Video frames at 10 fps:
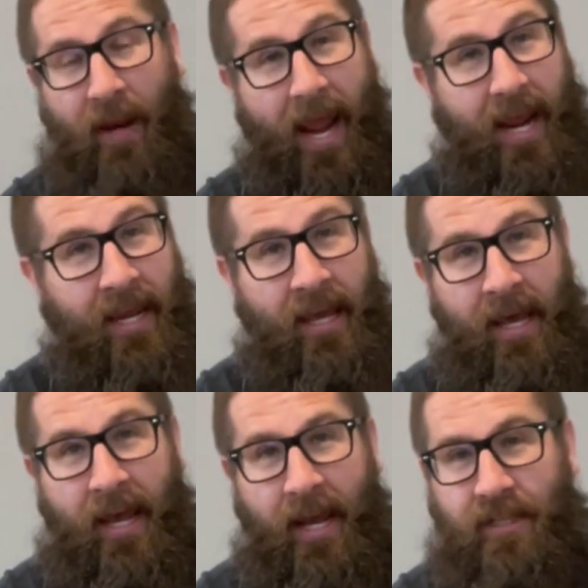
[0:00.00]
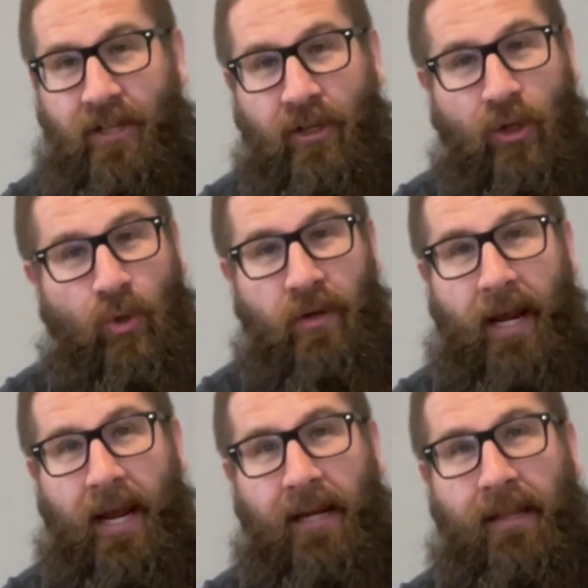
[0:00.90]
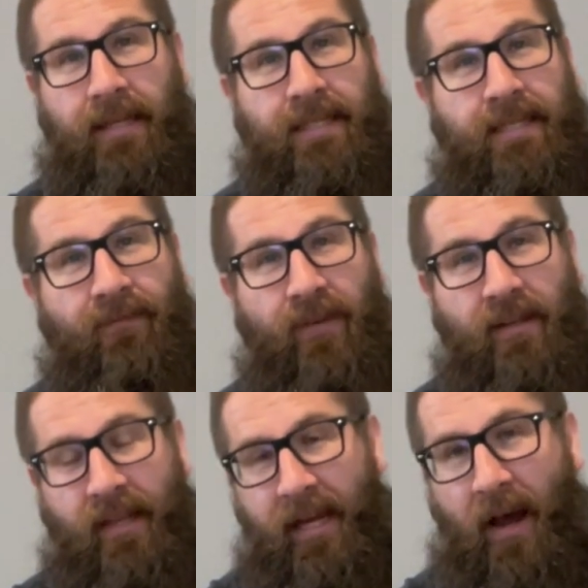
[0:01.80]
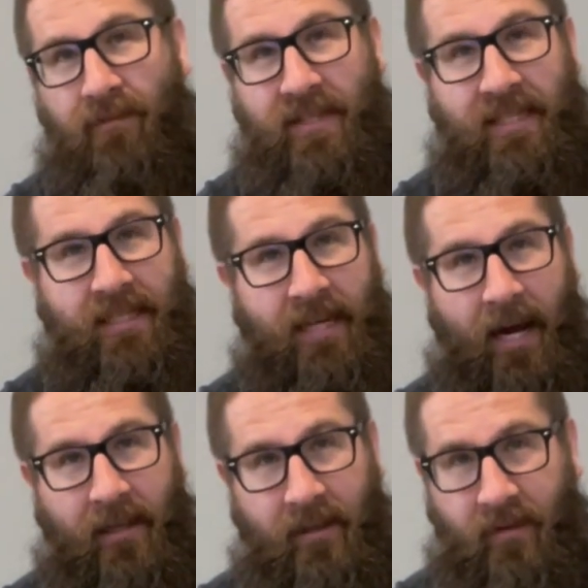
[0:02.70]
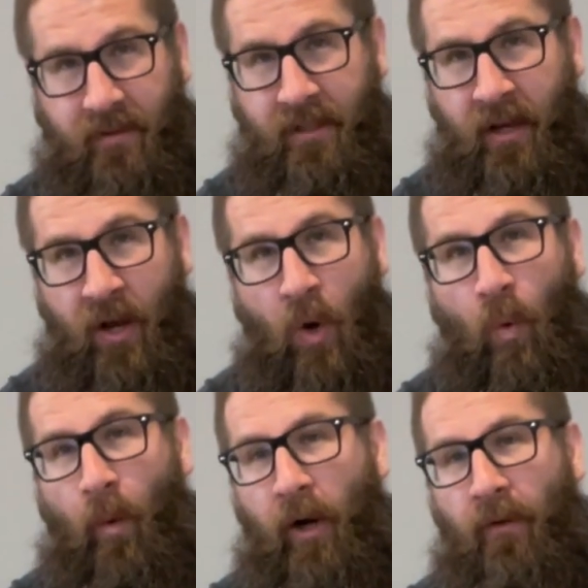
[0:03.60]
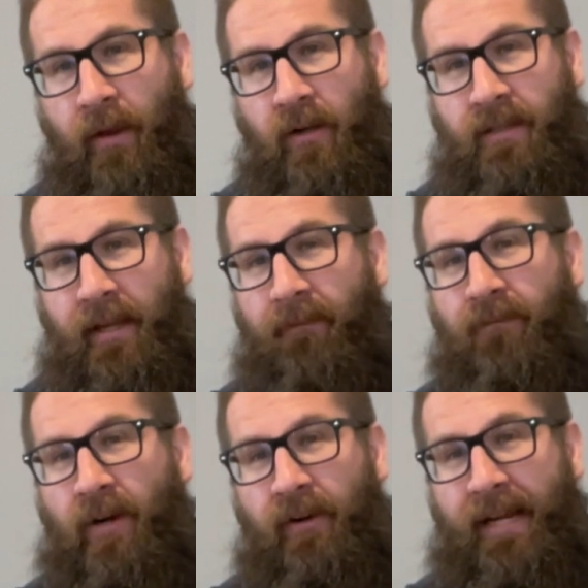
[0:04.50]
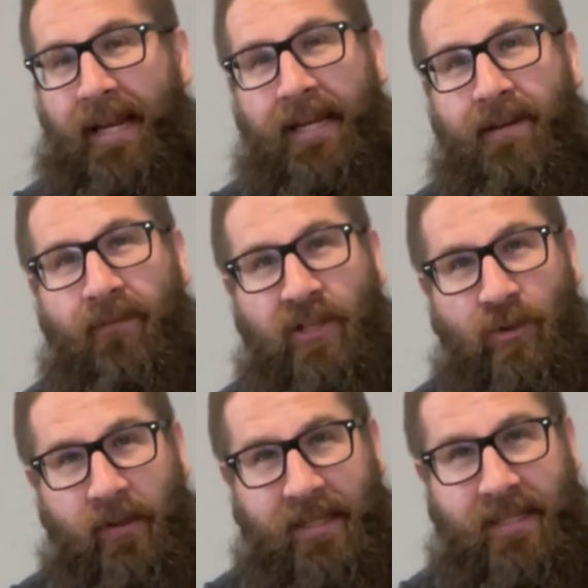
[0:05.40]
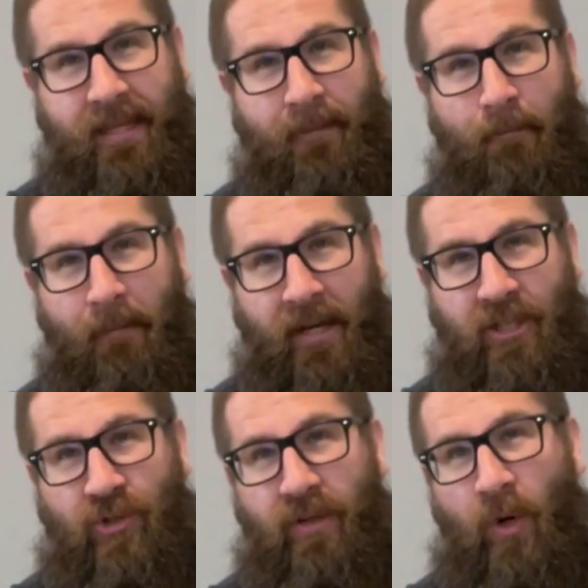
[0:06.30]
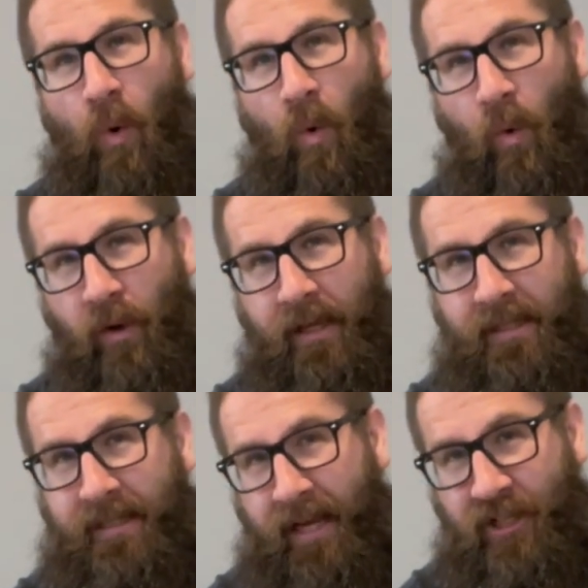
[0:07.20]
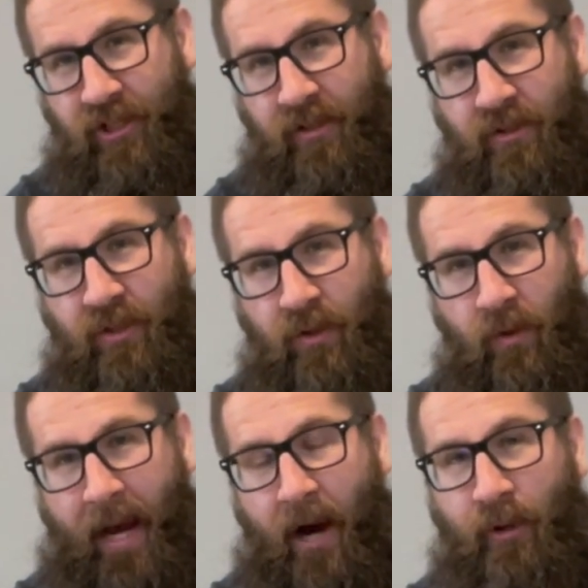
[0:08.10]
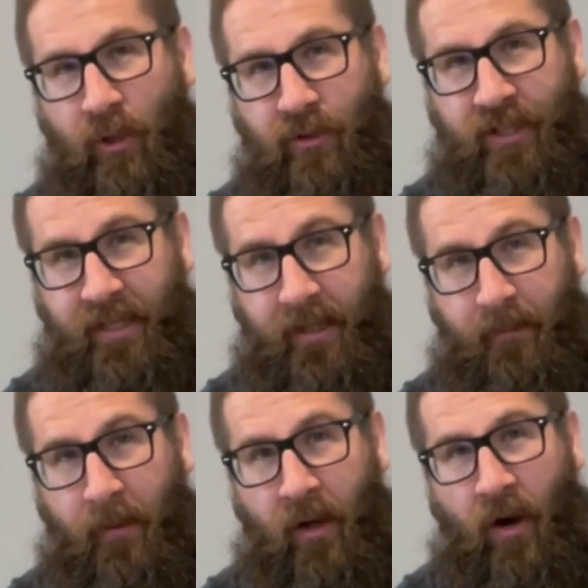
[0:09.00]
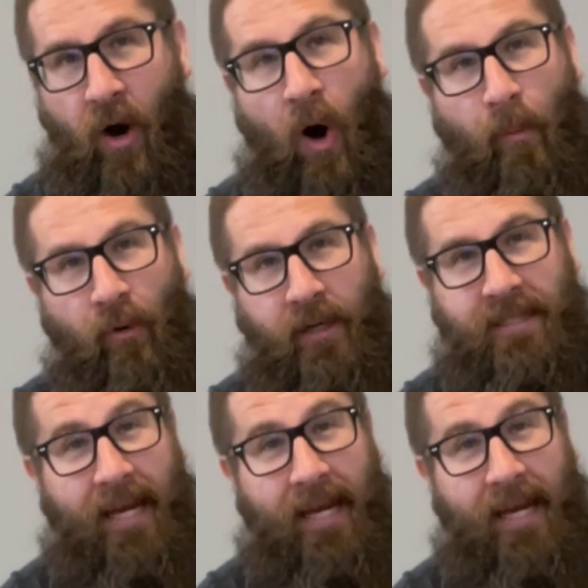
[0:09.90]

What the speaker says: A is going to create this feeling of silos, where there's a very individualistic ministry orientation to how your team operates.